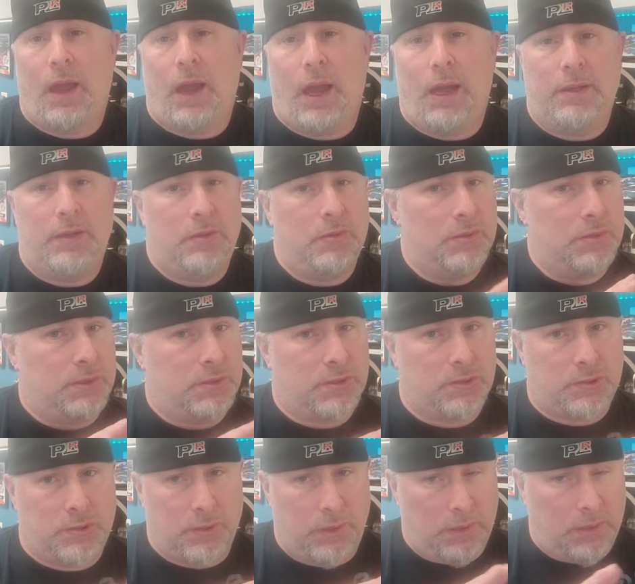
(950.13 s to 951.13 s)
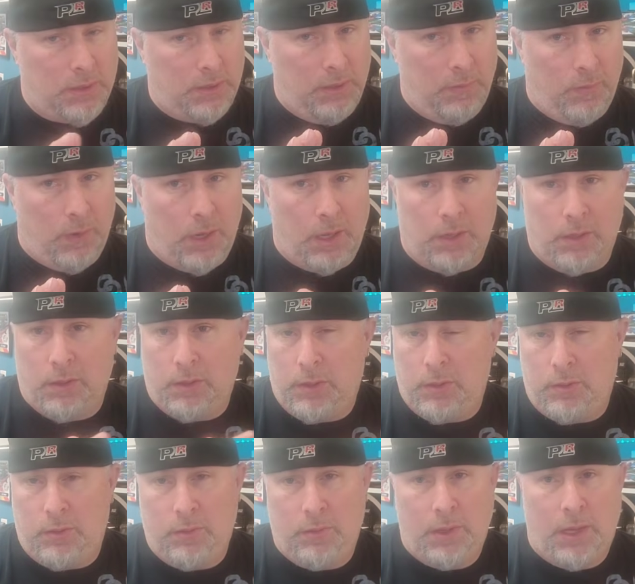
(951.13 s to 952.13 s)
I use strictly water.
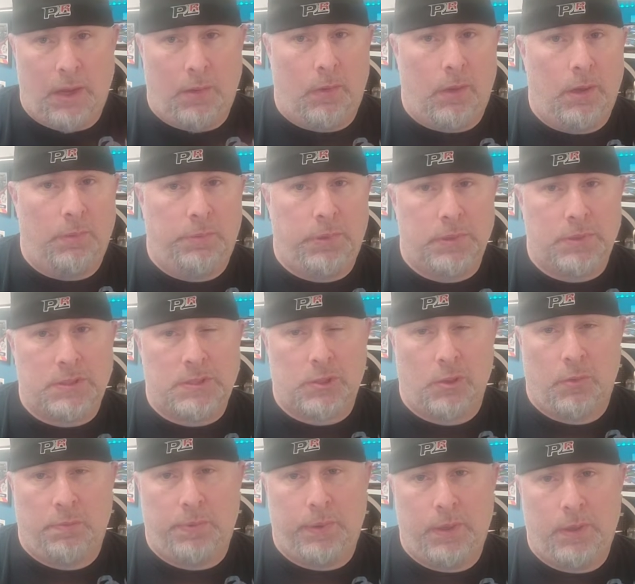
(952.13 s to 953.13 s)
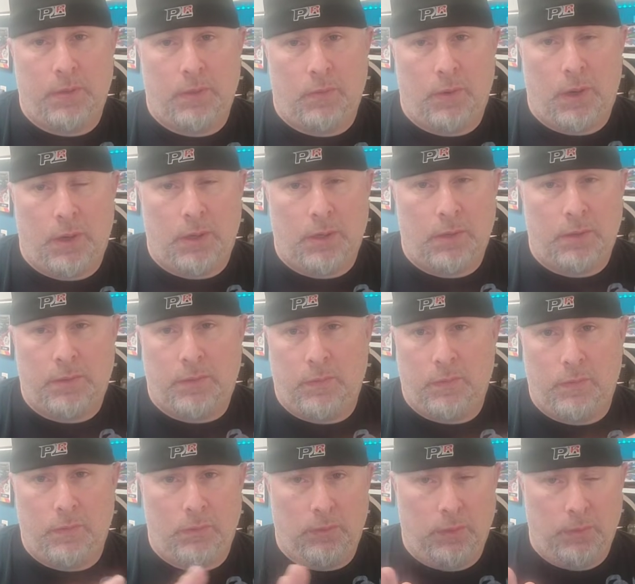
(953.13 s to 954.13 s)
You do not want to put soap in the water
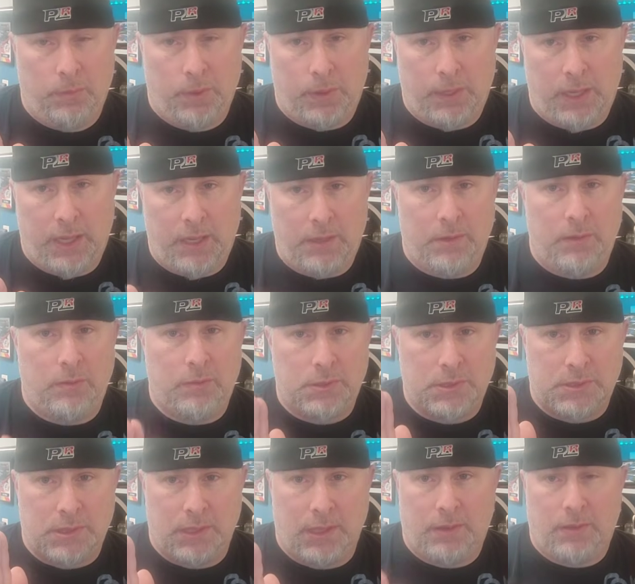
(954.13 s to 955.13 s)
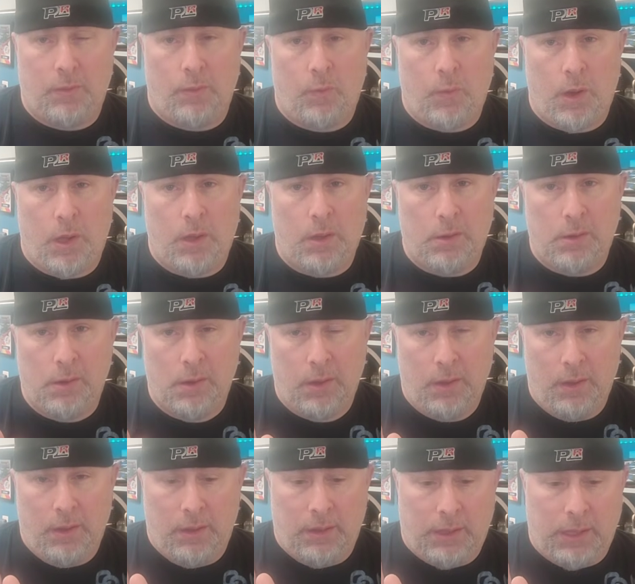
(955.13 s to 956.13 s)
to lubricate. You just let the water
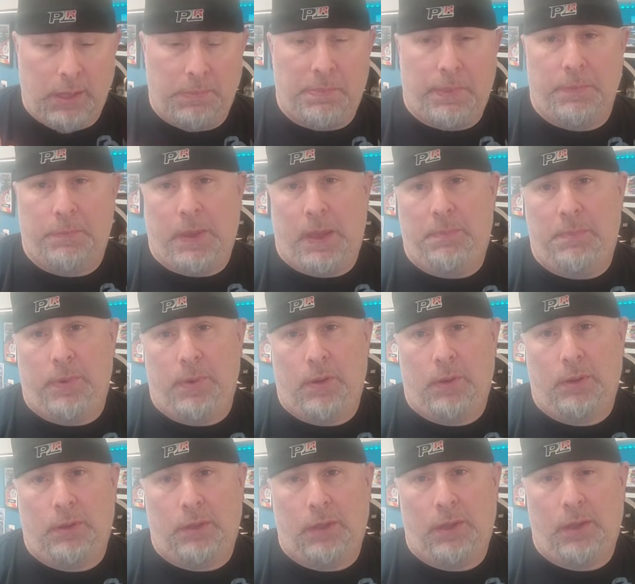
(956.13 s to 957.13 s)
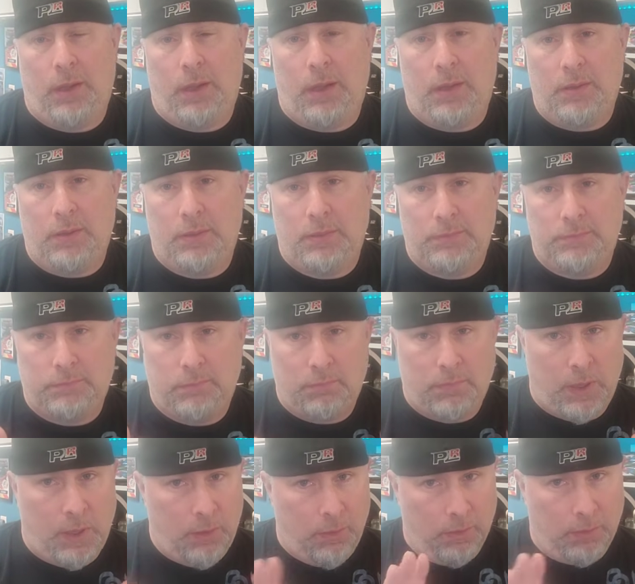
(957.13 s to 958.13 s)
keep the paper unclogged,
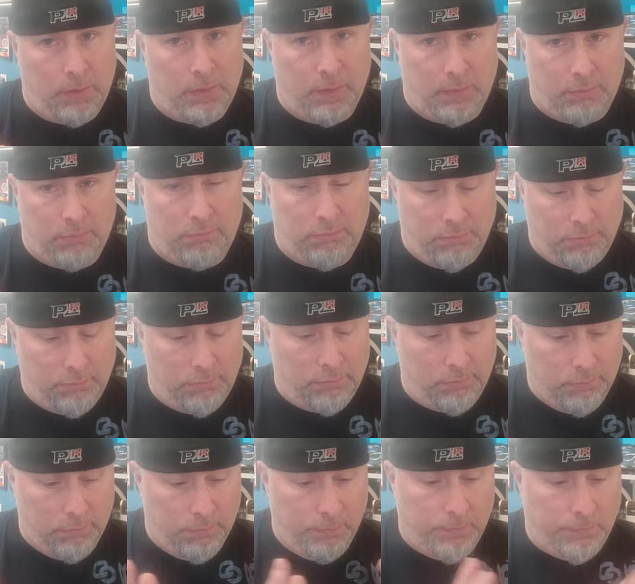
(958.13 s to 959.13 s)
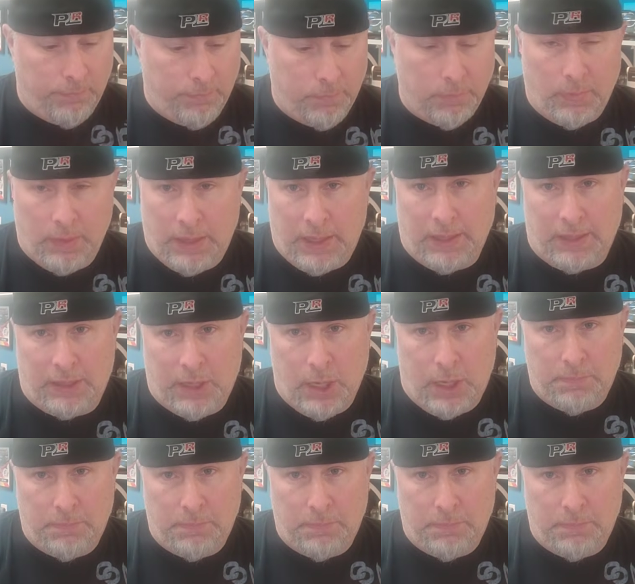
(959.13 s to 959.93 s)
to let it